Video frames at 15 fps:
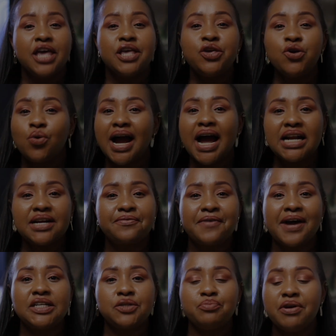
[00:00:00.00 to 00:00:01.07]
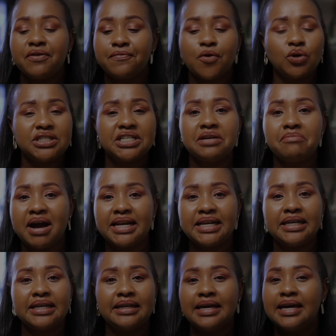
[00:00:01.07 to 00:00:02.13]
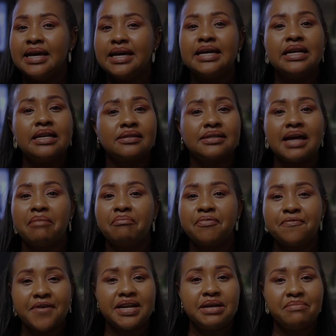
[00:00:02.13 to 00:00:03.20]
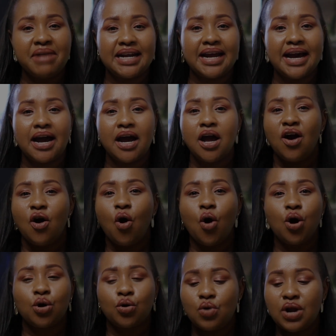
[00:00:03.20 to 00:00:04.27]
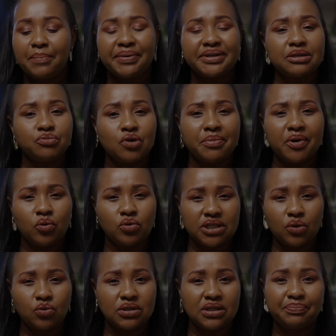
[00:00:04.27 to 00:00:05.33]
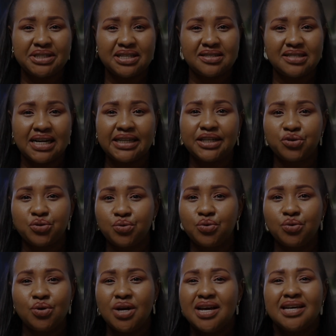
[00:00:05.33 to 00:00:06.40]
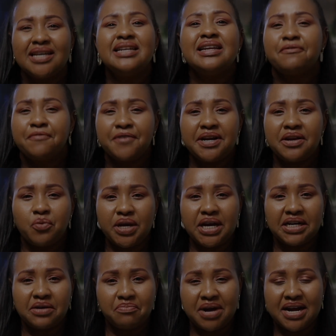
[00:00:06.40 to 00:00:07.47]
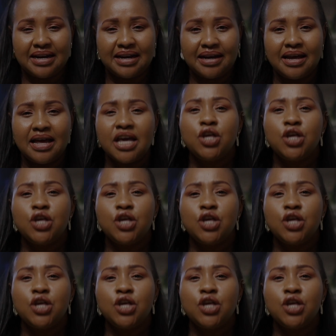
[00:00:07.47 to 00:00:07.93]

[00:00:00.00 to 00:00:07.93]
You can't find me folding money in some funny manner, or unapata mtu amekunja pesa zake tu in a very weird manner.